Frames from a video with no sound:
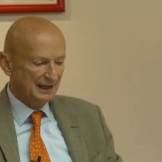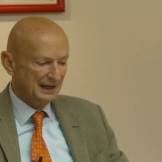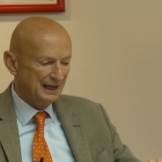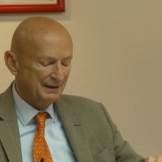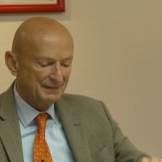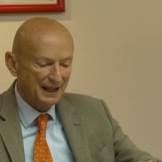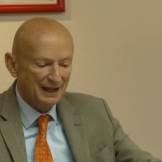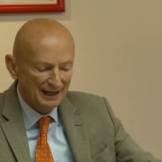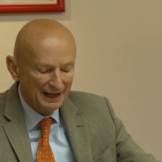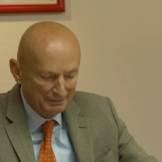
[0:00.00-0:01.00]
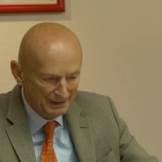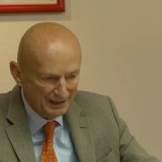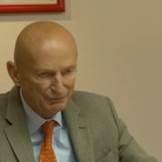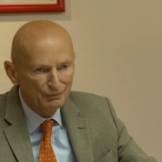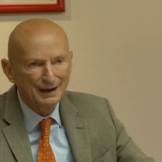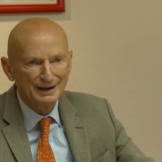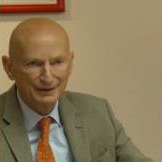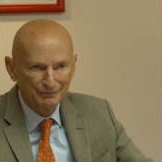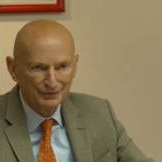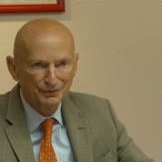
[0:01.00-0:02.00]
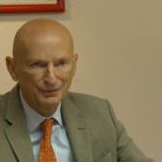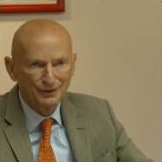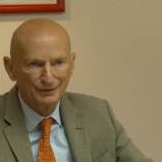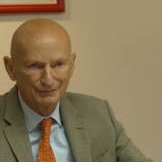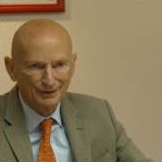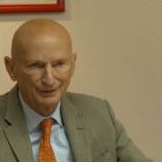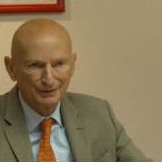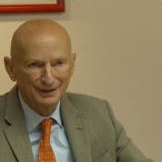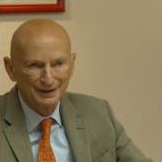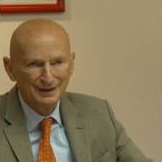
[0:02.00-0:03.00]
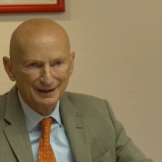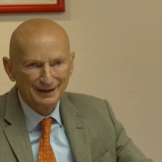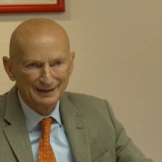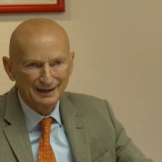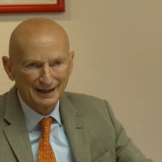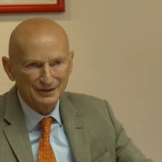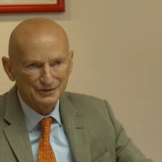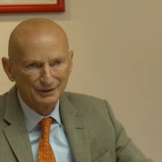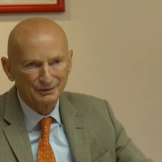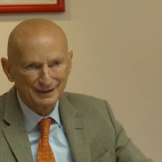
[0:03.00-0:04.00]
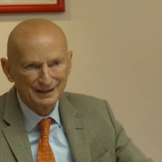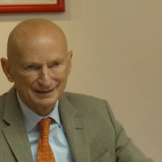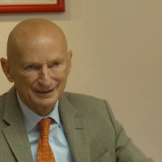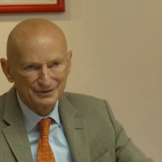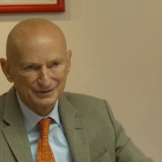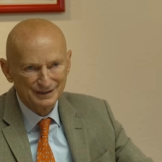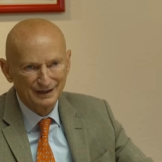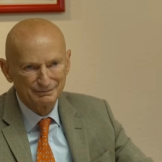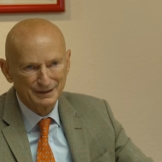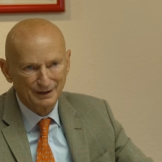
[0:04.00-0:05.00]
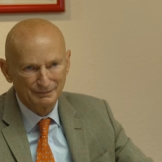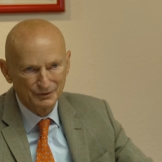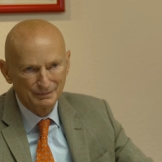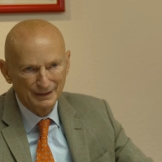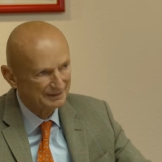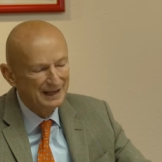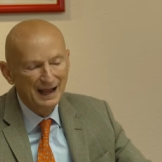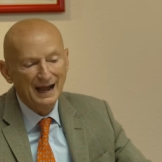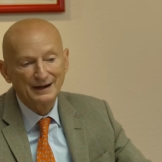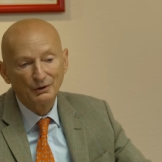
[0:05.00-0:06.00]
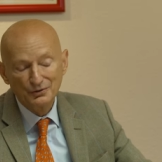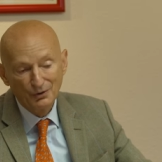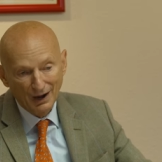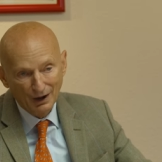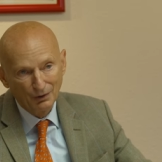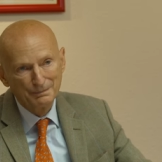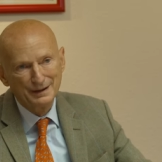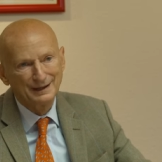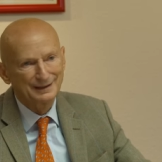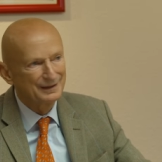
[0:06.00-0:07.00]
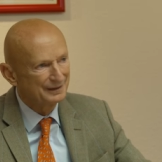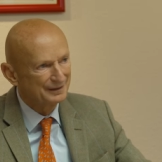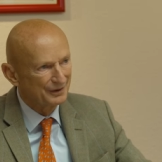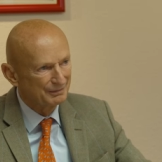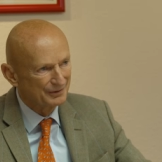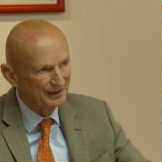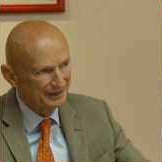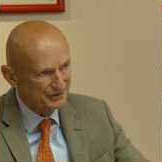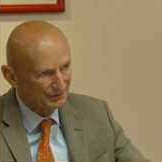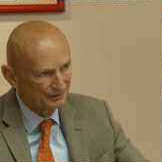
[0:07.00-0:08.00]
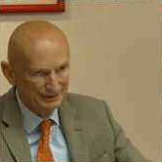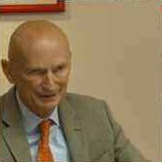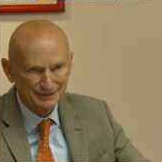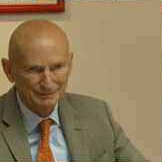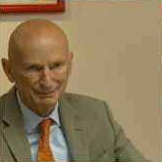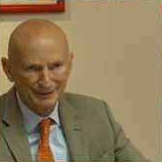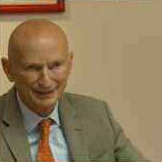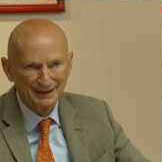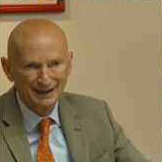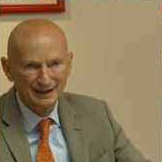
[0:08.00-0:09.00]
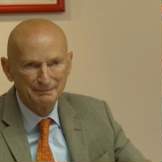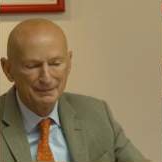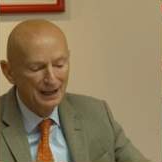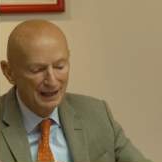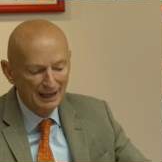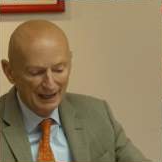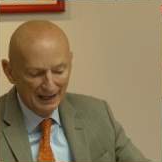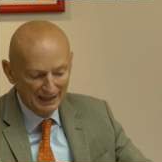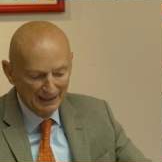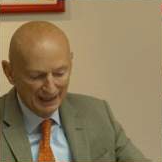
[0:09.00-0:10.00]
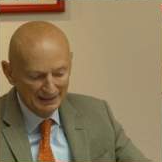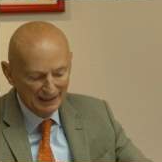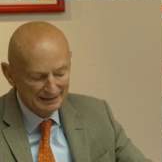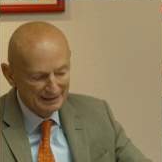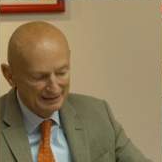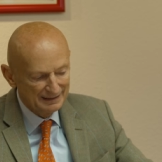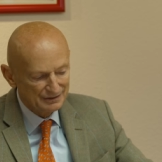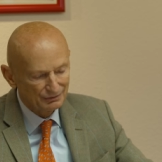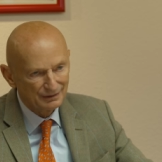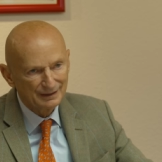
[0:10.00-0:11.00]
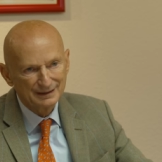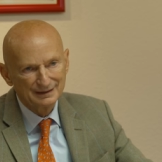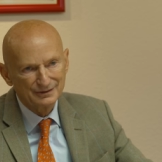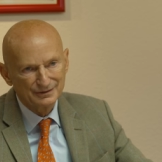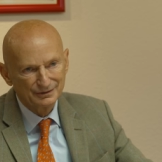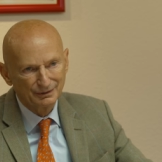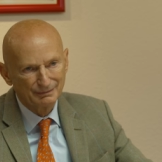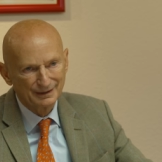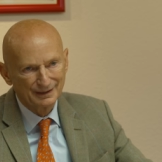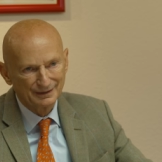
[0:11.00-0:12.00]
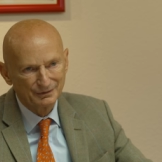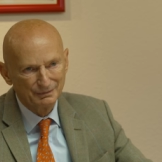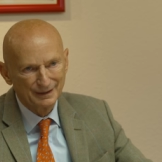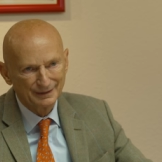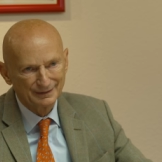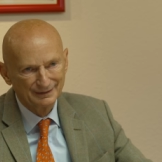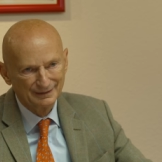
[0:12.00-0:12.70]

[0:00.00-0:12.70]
Um, I believe quite a few of our international organizations have become too big. I don't know how big the, the WHO is, but I'm, um, I, I think this organization normally gets too big.